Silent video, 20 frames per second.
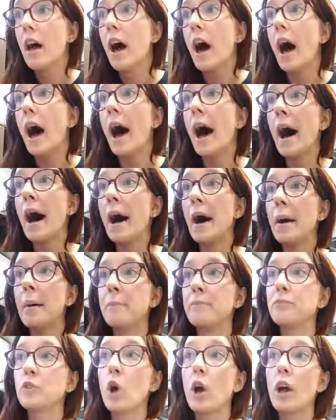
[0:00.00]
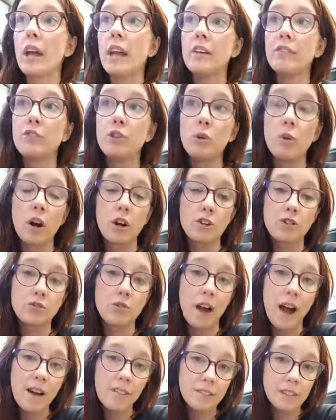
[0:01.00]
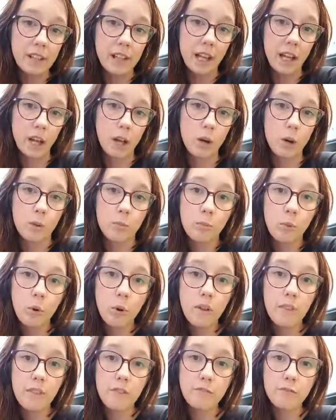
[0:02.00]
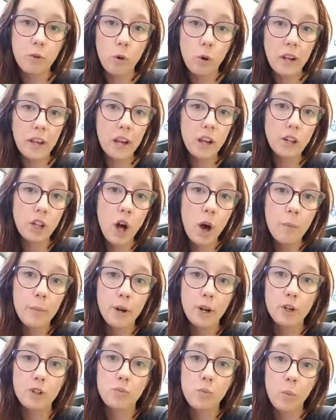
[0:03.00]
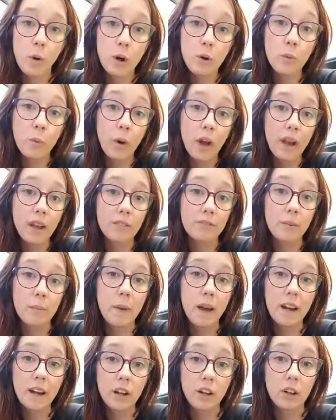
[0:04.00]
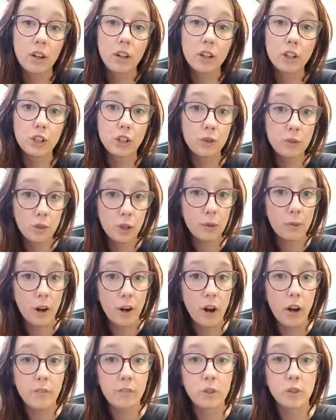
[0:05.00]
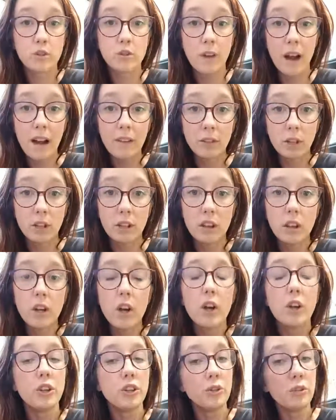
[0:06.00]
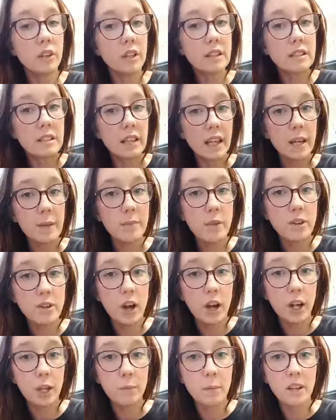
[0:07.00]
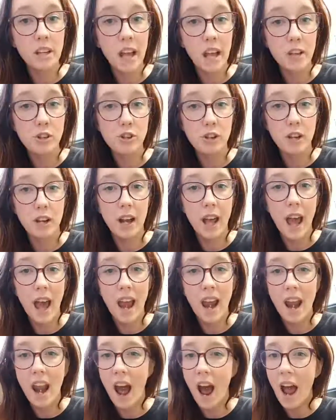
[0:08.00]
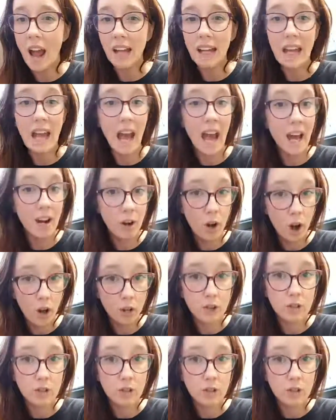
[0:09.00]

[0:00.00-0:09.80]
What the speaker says: If you are traveling more than 40 kilometers one way for medical, you can write off your travel. You need to keep the documentation, and I cannot